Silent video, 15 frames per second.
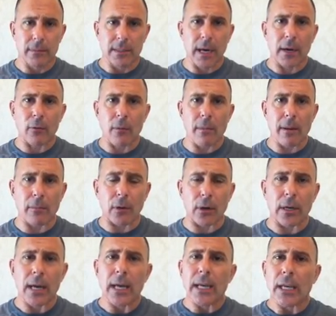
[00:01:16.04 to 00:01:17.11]
You got to
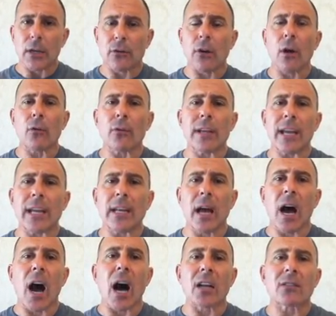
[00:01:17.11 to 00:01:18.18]
remember, you don't need
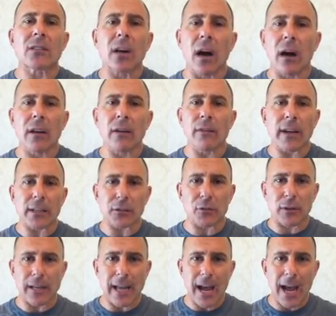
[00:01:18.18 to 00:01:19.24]
a ton of
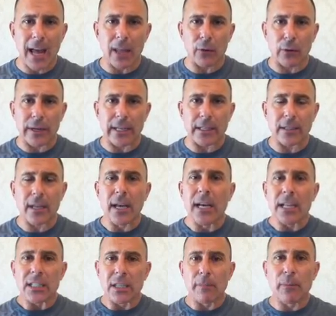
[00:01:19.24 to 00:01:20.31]
extra calories
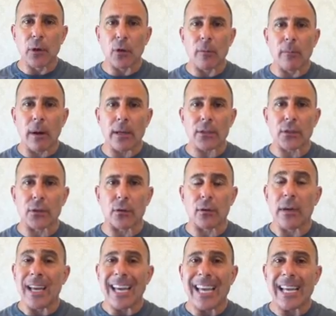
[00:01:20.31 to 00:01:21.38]
to build
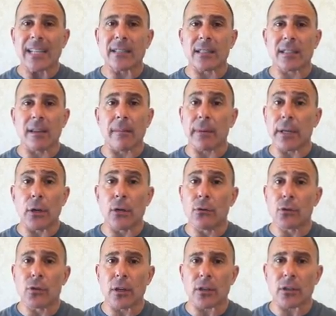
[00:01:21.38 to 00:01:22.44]
muscle in somebody
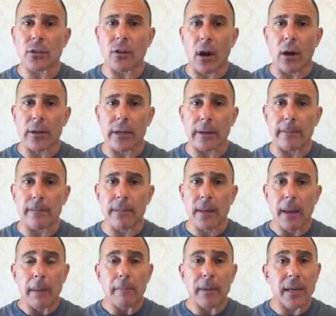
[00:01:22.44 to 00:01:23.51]
who's just started,
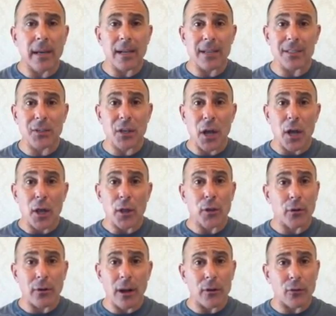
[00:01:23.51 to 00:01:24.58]
because
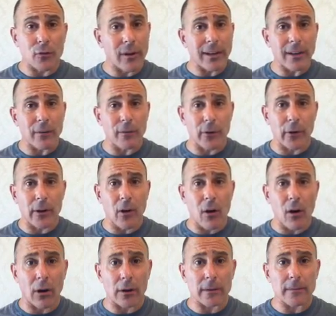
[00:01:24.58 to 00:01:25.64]
they're not training very
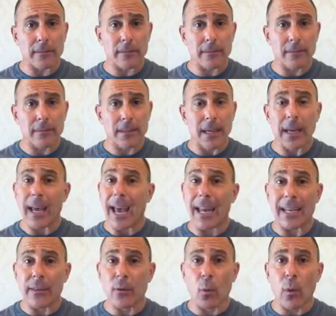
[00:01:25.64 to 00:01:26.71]
hard.
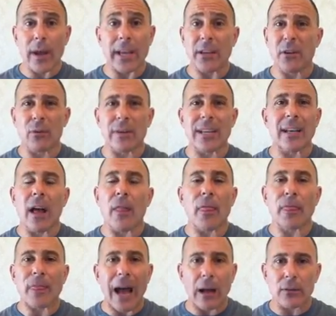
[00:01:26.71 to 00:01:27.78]
And either way, you don't need
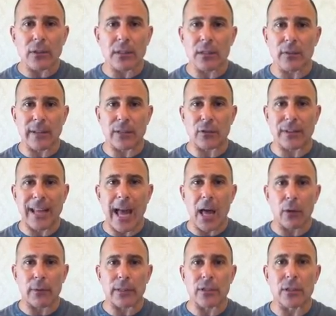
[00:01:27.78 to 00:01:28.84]
thousands of extra
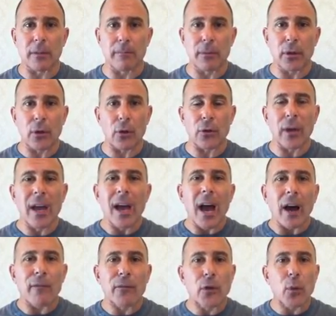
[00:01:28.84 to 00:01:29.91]
calories to build
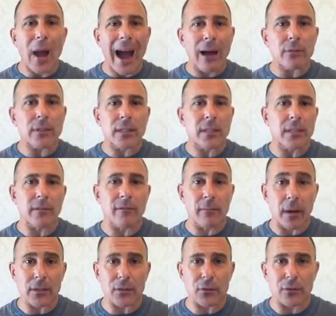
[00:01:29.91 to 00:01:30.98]
a few ounces of
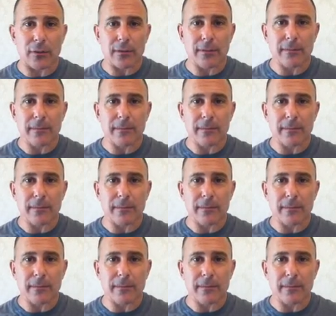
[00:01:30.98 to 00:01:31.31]
muscle.